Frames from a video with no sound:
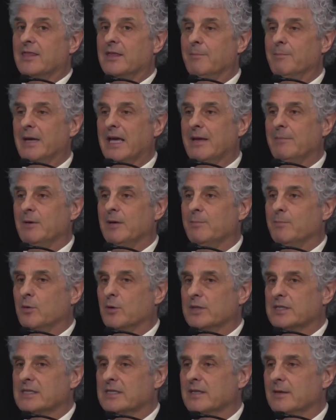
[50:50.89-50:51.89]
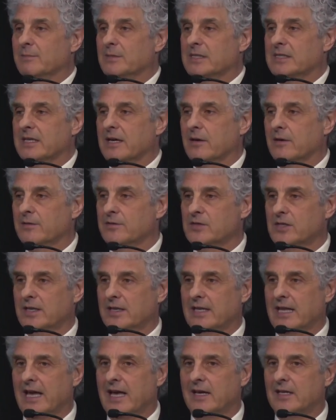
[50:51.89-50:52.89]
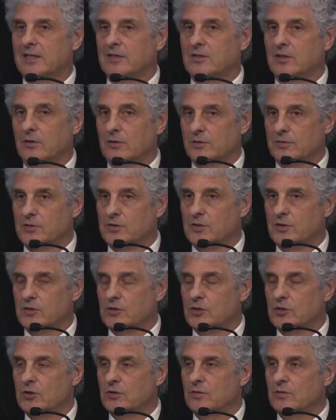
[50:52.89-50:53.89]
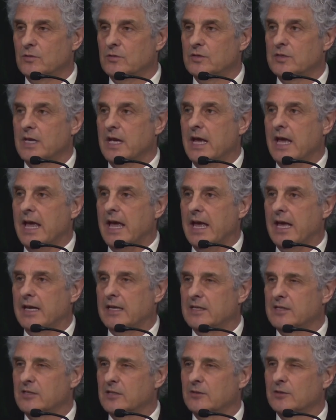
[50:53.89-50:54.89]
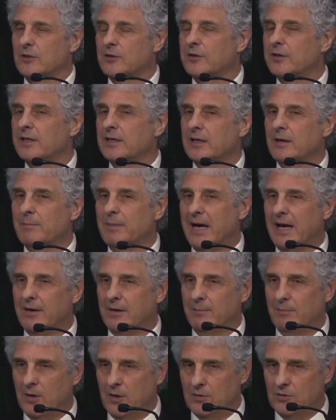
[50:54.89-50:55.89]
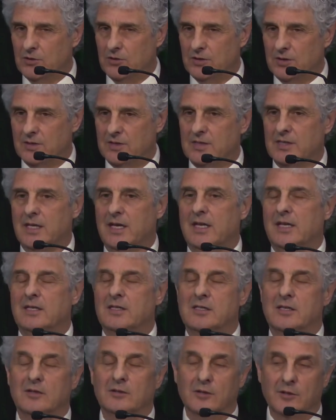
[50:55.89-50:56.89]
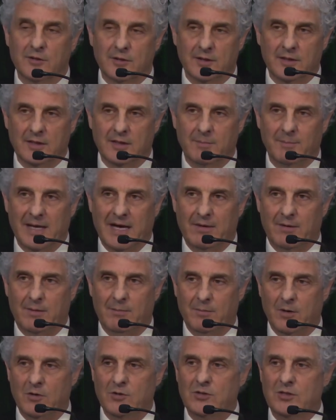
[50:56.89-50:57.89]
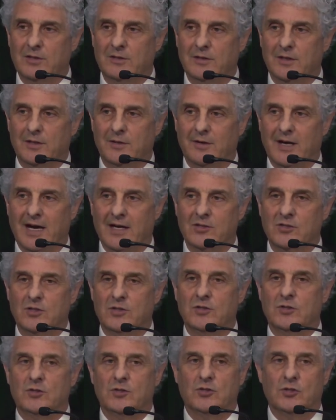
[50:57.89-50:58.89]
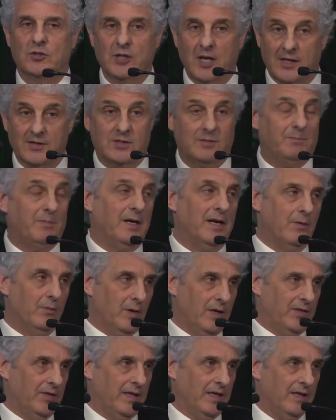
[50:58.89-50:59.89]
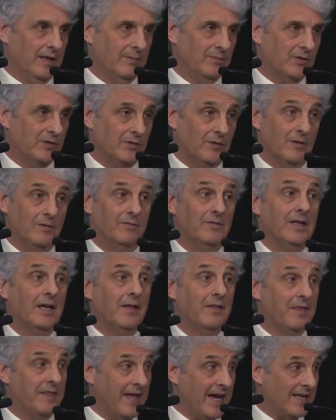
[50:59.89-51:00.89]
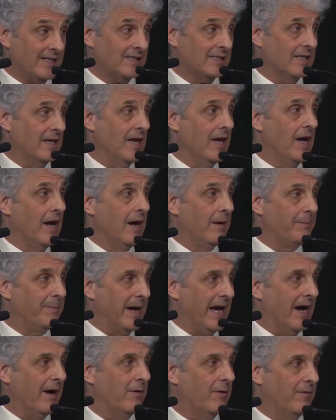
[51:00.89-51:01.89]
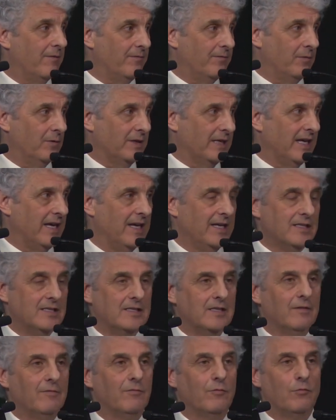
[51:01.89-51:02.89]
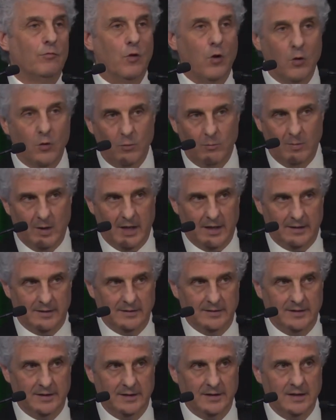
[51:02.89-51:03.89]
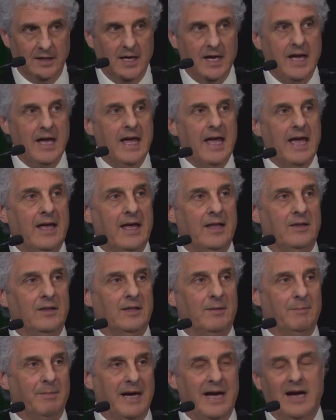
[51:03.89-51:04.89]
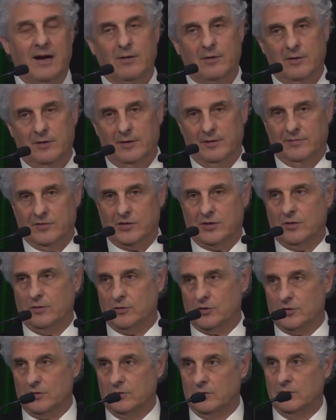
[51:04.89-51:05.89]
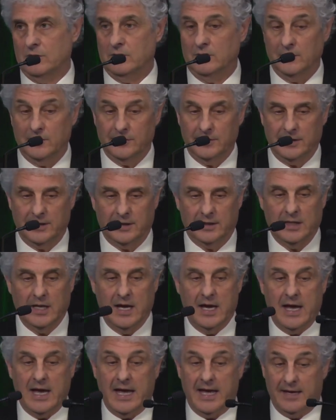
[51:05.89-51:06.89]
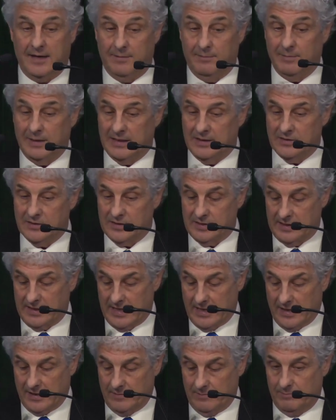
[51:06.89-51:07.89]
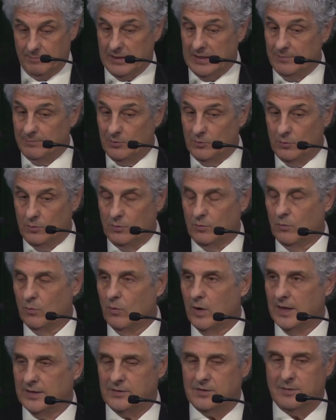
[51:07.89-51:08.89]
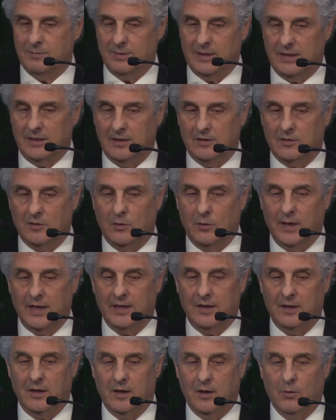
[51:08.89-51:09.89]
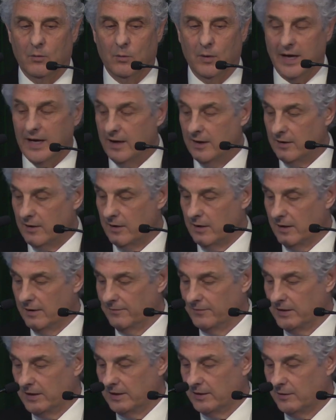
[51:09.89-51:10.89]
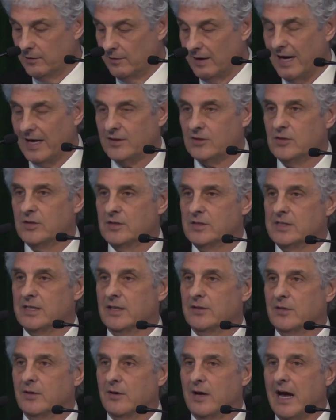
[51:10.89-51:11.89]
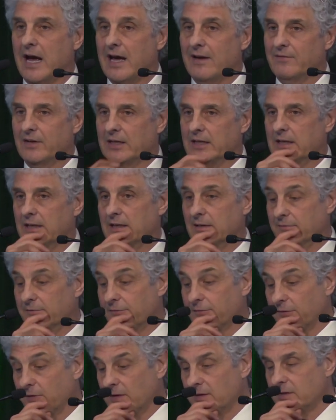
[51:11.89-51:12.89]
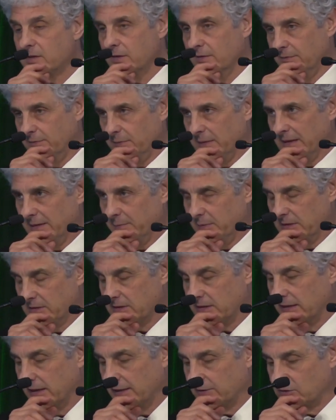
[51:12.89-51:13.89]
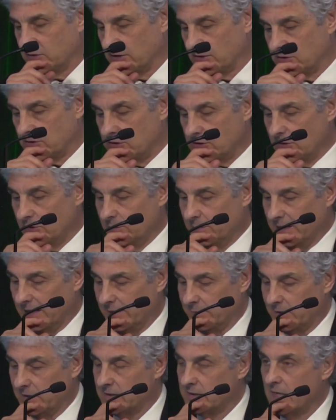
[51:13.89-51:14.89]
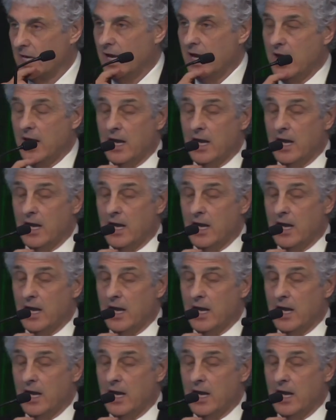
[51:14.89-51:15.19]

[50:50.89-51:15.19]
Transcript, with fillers: The baby puts themselves in that adult's shoes and is learning about emotions and is learning about emotional interactions just by what they observe. Now, that's a powerful case of role modeling and the power of social learning. And it means that people want to be quite aware of the interactions that they're having in front of babies, not just two babies.